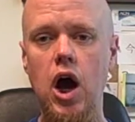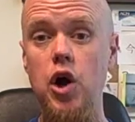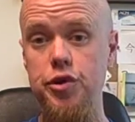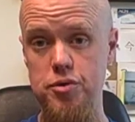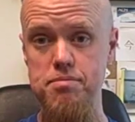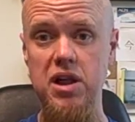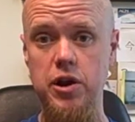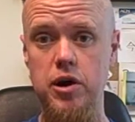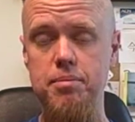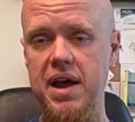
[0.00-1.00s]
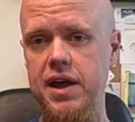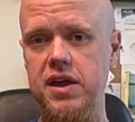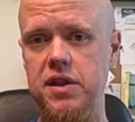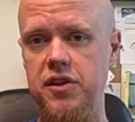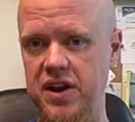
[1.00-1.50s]
Arthur Miller, back
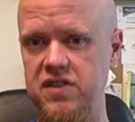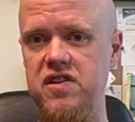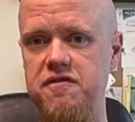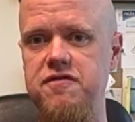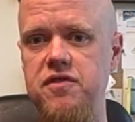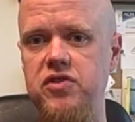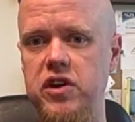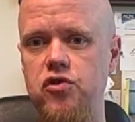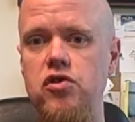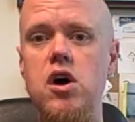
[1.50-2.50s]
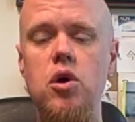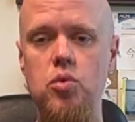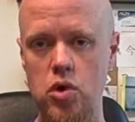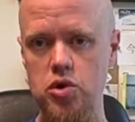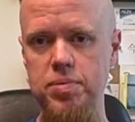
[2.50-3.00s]
in the 1950s,
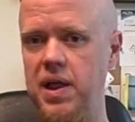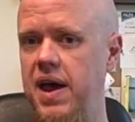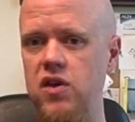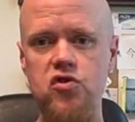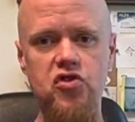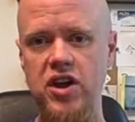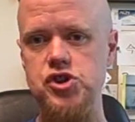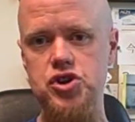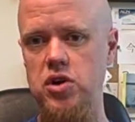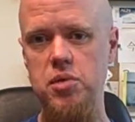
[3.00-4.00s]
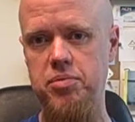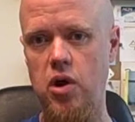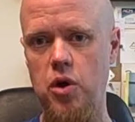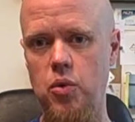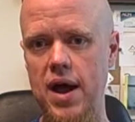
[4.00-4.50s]
wrote a play, staged it on
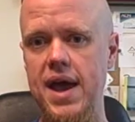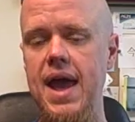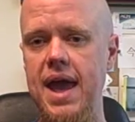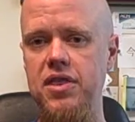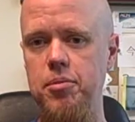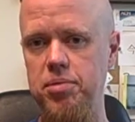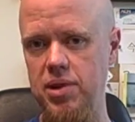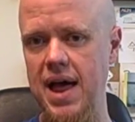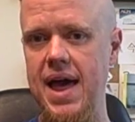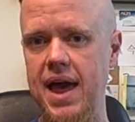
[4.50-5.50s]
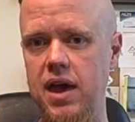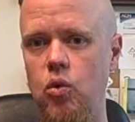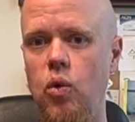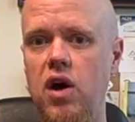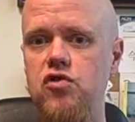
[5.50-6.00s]
Broadway, and the
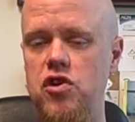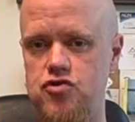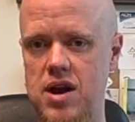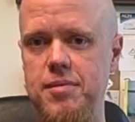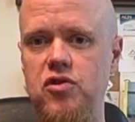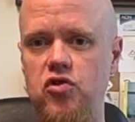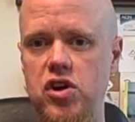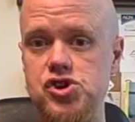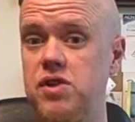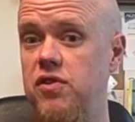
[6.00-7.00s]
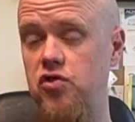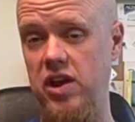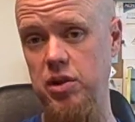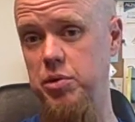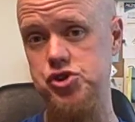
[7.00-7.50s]
play was a dramatization of the
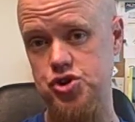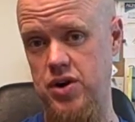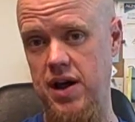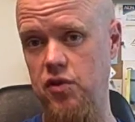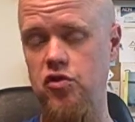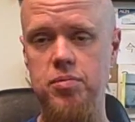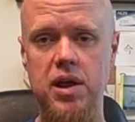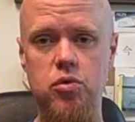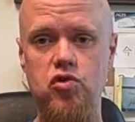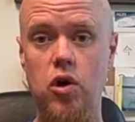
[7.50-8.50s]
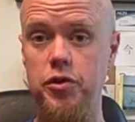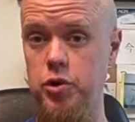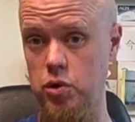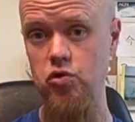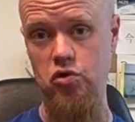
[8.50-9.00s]
Salem witch trials. The play was called The
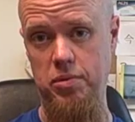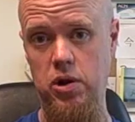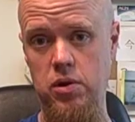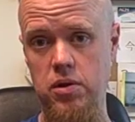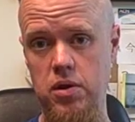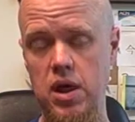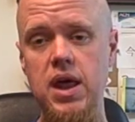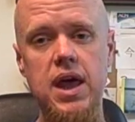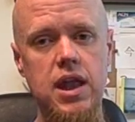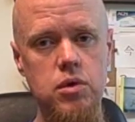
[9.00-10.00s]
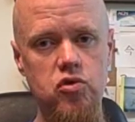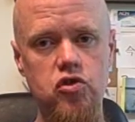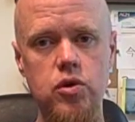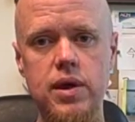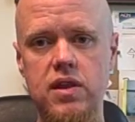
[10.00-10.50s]
Crucible. And he was
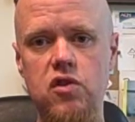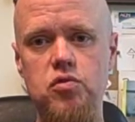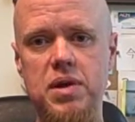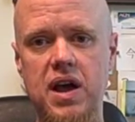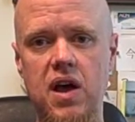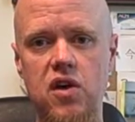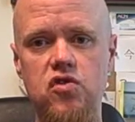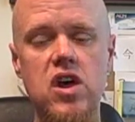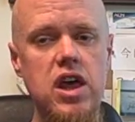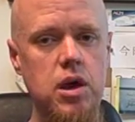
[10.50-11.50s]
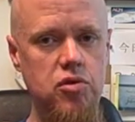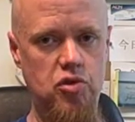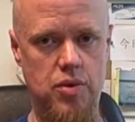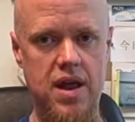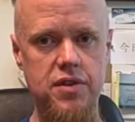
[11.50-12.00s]
doing this because it was
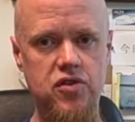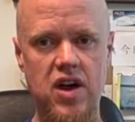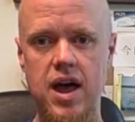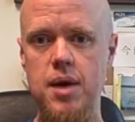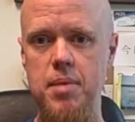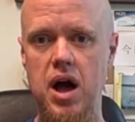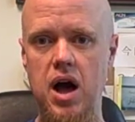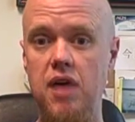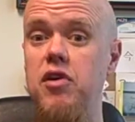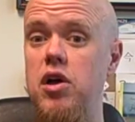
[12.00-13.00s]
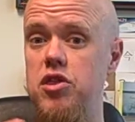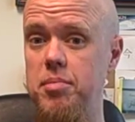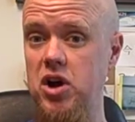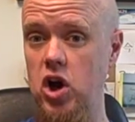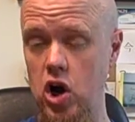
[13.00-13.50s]
around the time of the
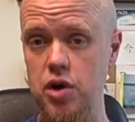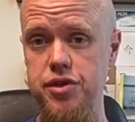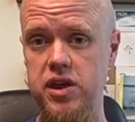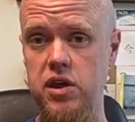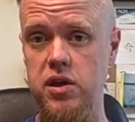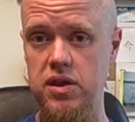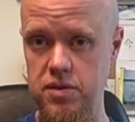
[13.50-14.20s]
McCarthy